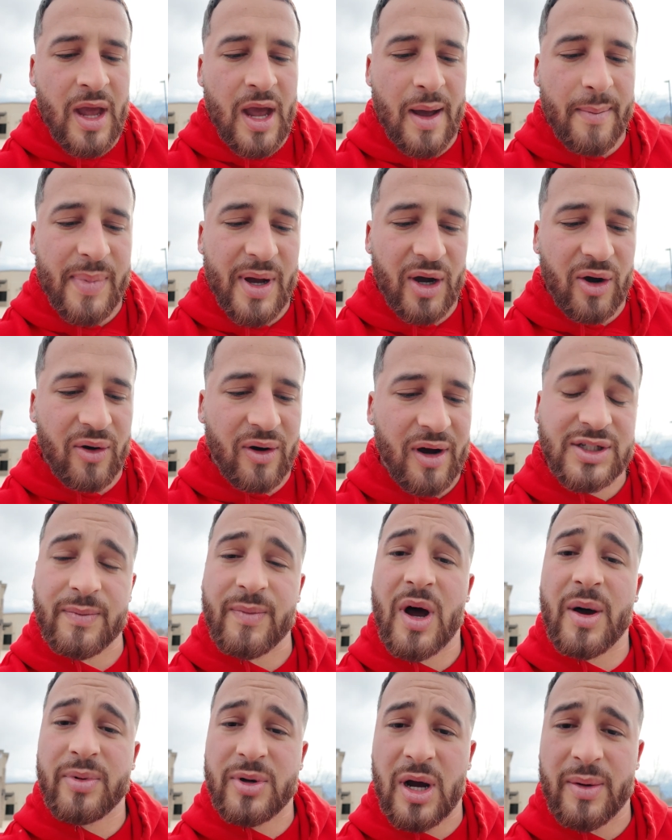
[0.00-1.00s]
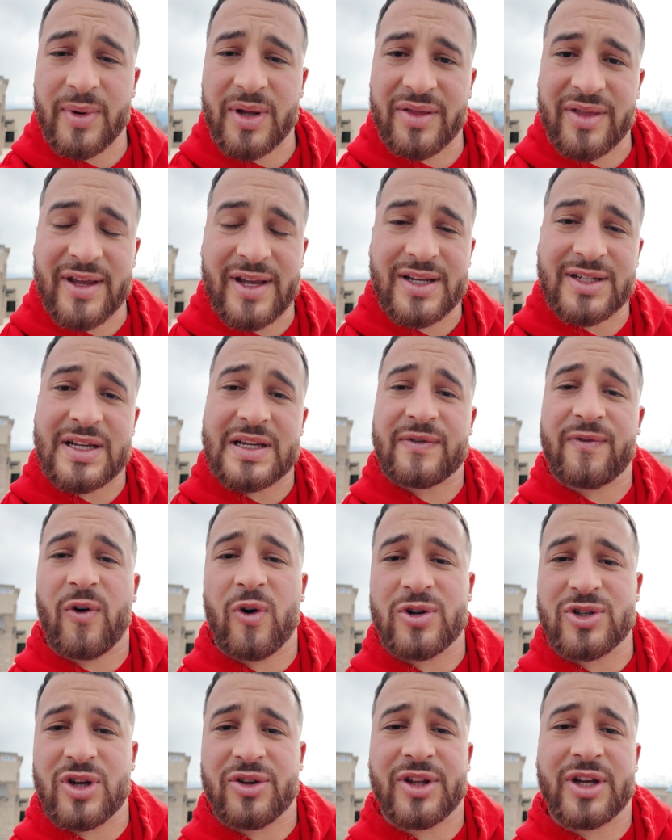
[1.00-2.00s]
about some upcoming things as
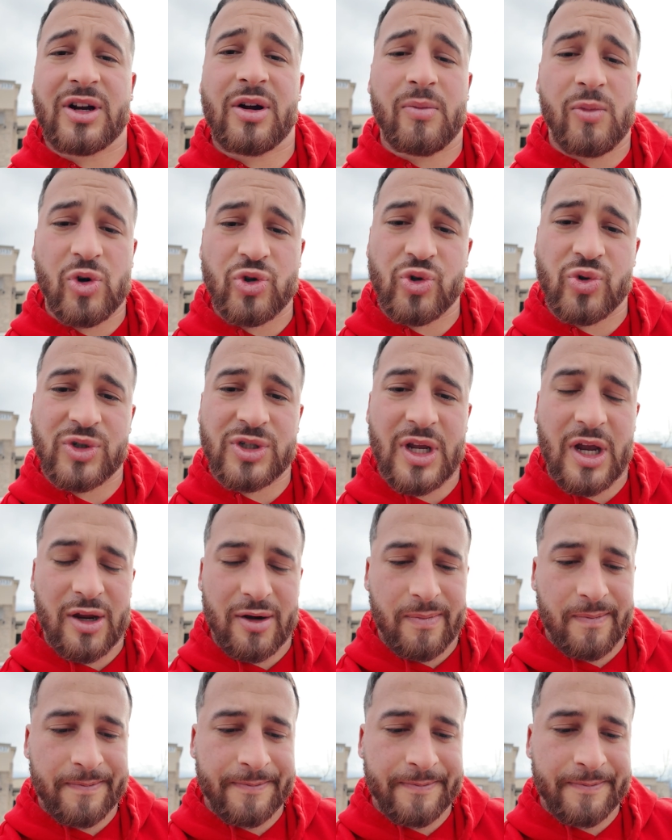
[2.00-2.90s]
far as on the commercial side.